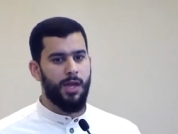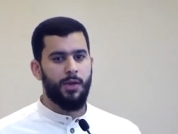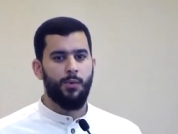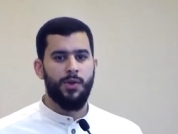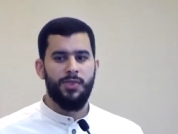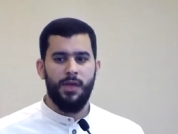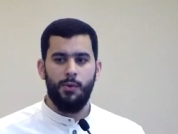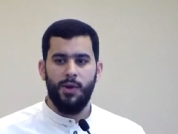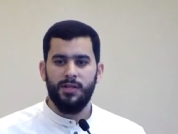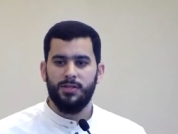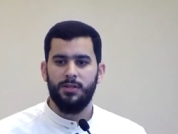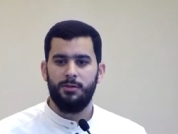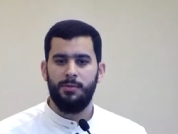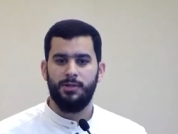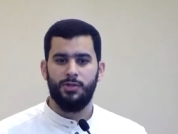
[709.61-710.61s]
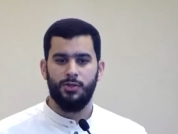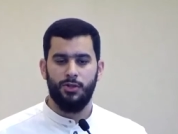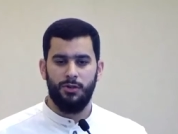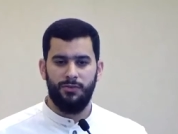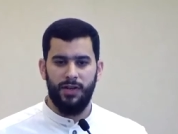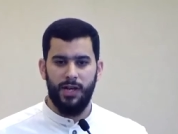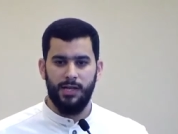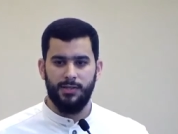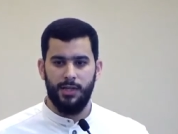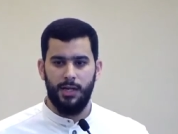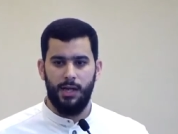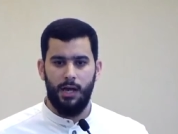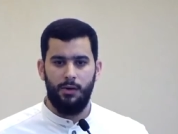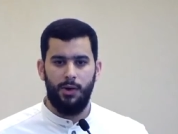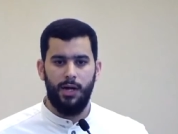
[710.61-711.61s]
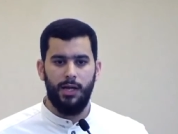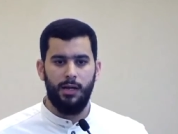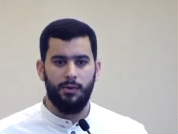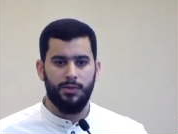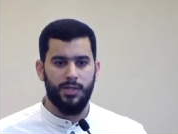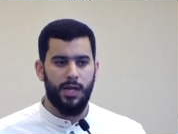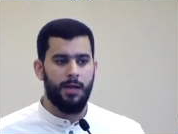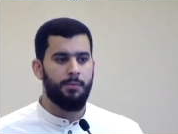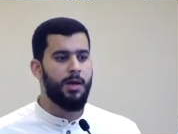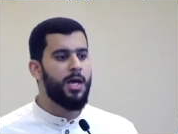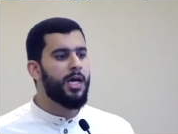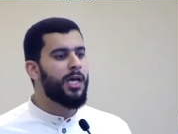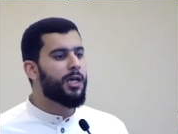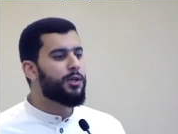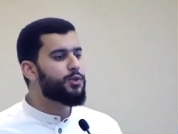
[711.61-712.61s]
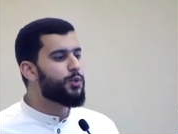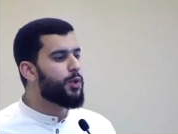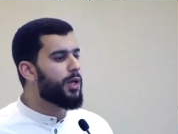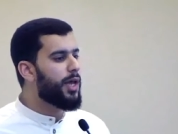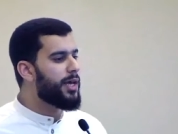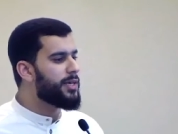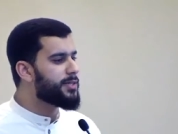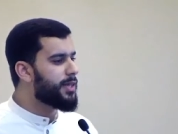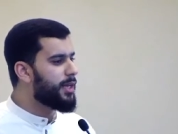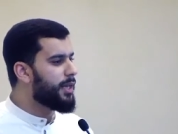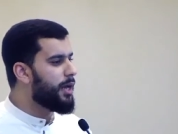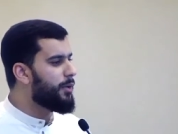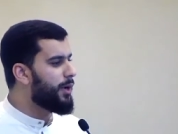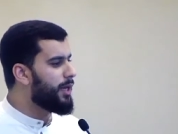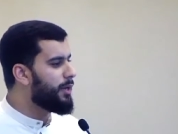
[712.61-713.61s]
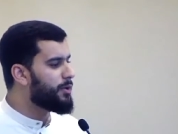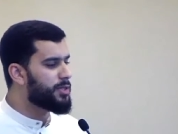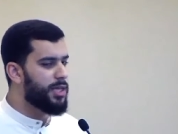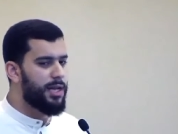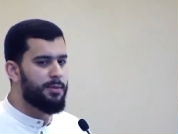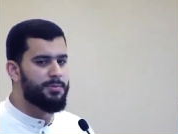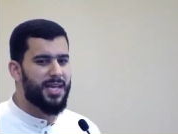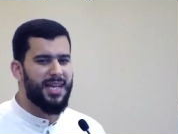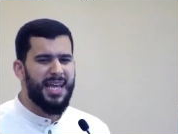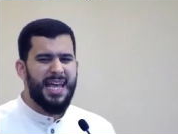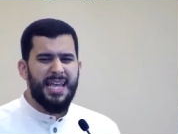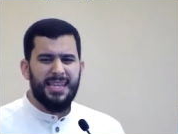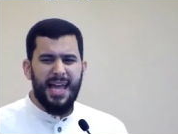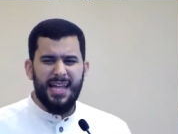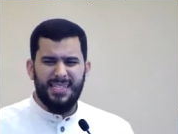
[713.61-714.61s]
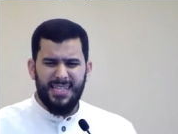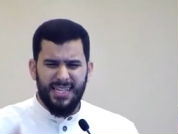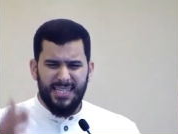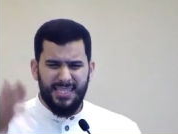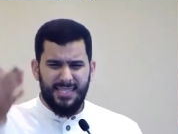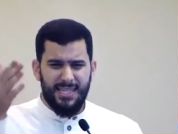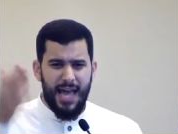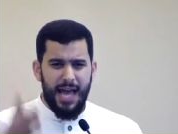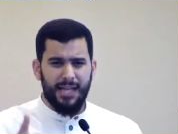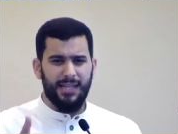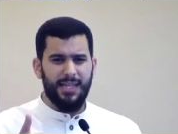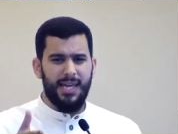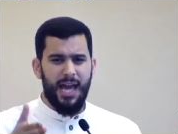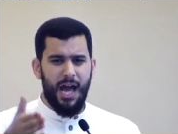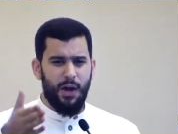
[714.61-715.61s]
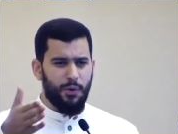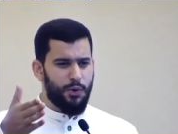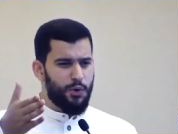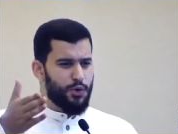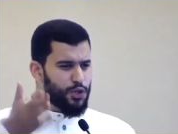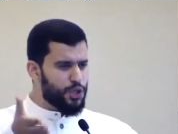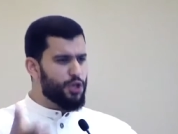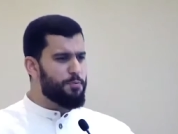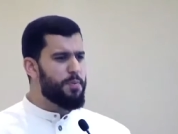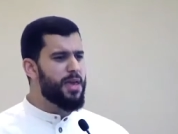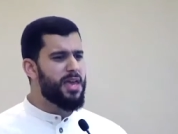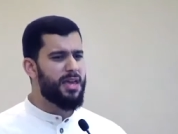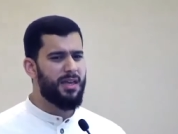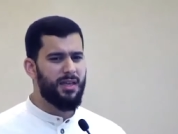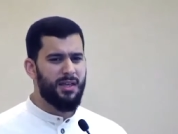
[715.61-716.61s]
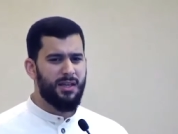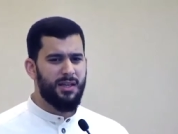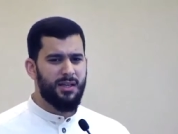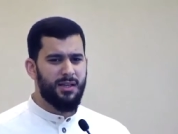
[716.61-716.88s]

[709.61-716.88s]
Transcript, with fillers: And when they went to the Messenger of Allah sallallahu alayhi wasallam, Rasulullah sallallahu alayhi wasallam said, That's exactly how you should be.